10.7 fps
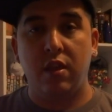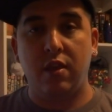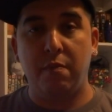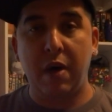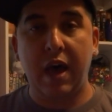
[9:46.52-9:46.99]

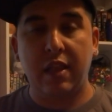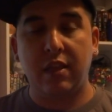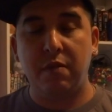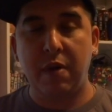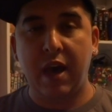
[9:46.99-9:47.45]
the
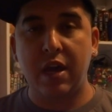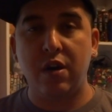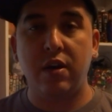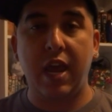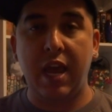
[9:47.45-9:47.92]
Motley
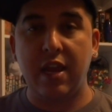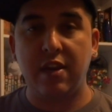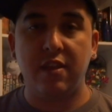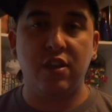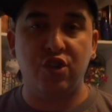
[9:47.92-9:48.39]
pattern
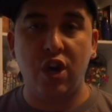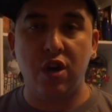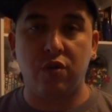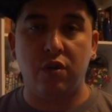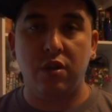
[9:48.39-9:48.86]
and in the
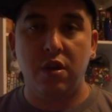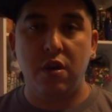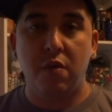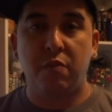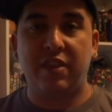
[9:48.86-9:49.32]
jungle.
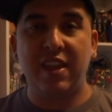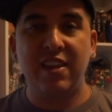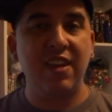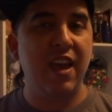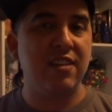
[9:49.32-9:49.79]
But
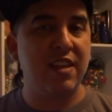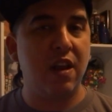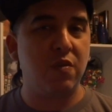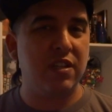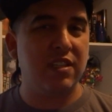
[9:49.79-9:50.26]
then he has
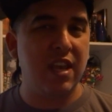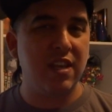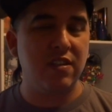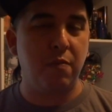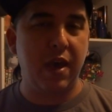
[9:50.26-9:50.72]
that
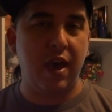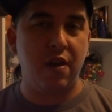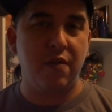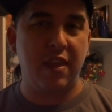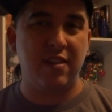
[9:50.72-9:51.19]
recessive
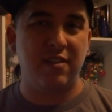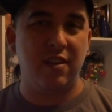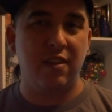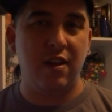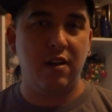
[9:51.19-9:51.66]
pattern that's
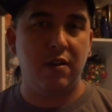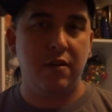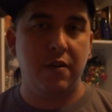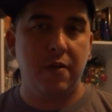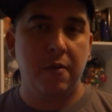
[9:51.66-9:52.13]
in there.
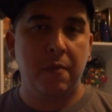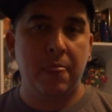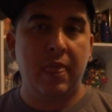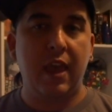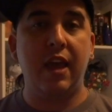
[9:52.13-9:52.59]

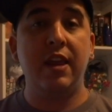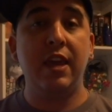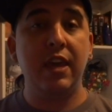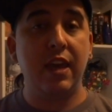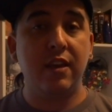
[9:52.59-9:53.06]
And
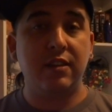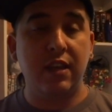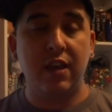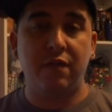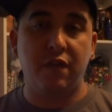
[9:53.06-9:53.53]
he is
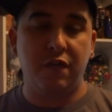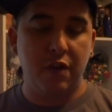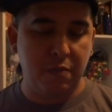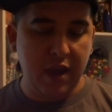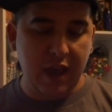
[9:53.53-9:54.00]
hit for
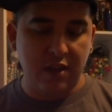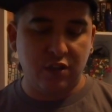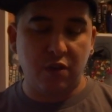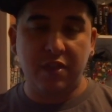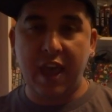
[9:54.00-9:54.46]
VPI,
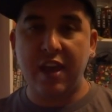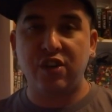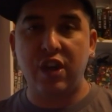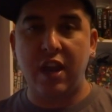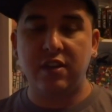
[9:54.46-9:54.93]
and so
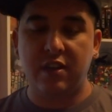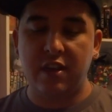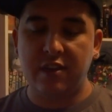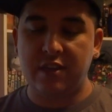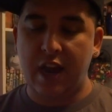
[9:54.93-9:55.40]
that changes
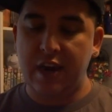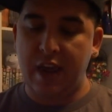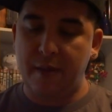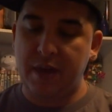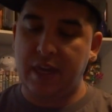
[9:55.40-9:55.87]
his
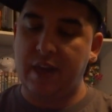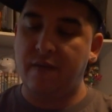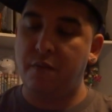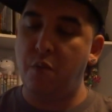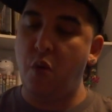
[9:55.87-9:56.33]
dynamic
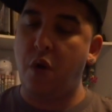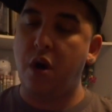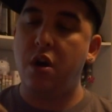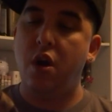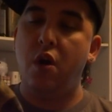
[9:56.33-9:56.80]
even
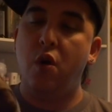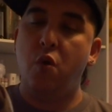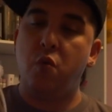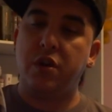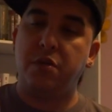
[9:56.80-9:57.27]
more,
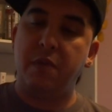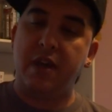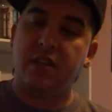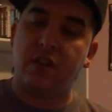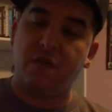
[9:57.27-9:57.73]
which
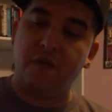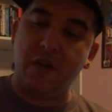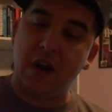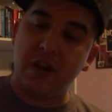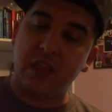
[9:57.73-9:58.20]
makes this
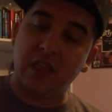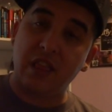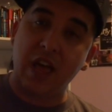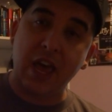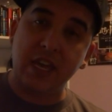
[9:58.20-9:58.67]
very
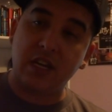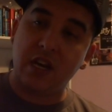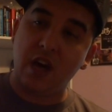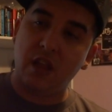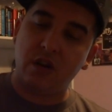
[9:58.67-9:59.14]
light
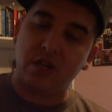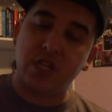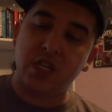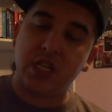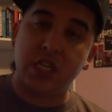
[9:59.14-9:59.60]
colored
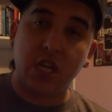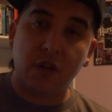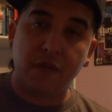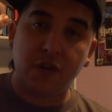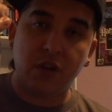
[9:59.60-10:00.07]

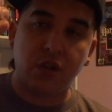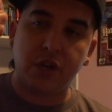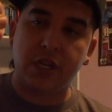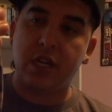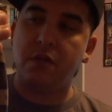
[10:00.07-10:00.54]
silver
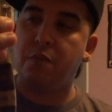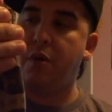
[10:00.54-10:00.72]
looking